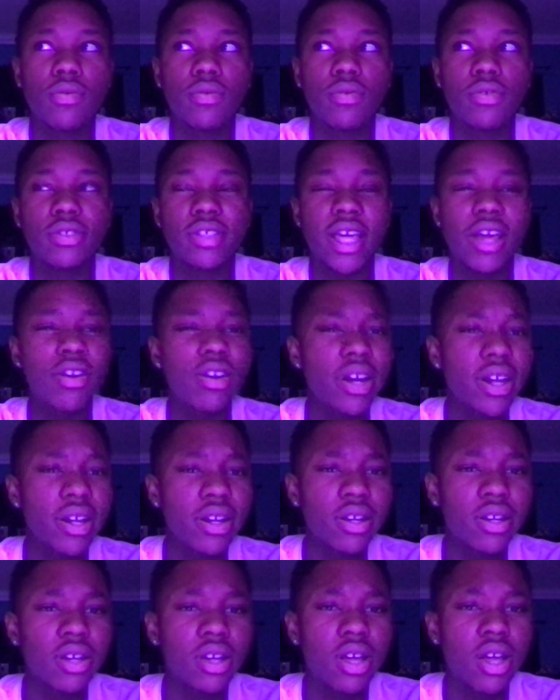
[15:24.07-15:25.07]
saturday
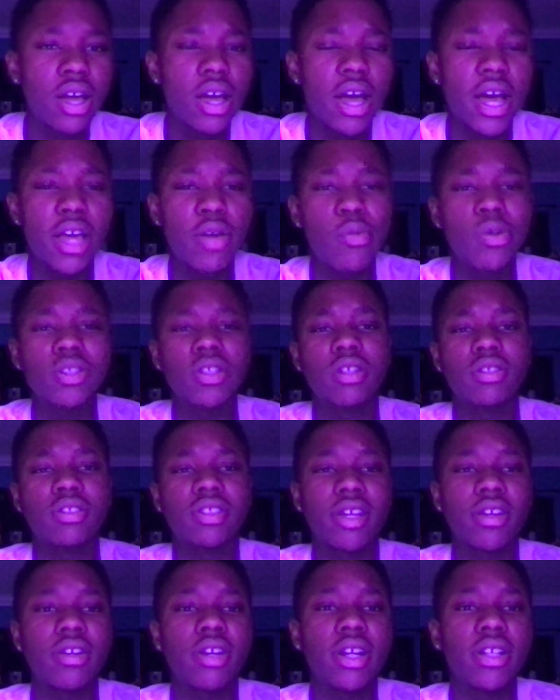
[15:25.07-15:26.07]
i ate wings on
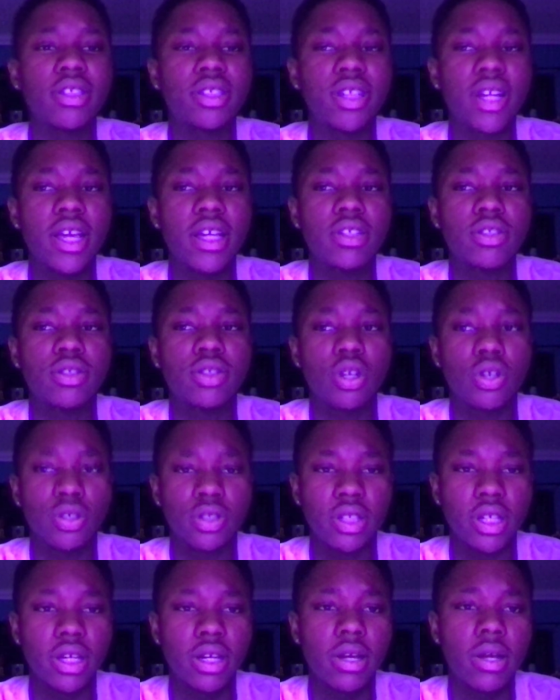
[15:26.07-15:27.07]
saturday today is
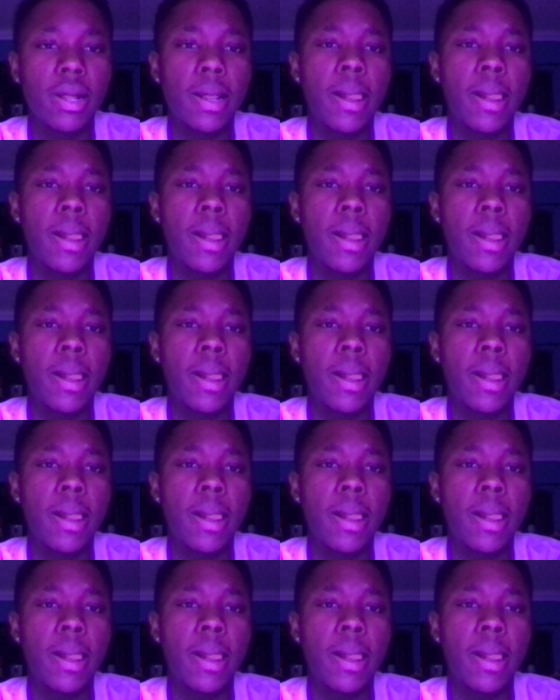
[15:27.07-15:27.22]
thursday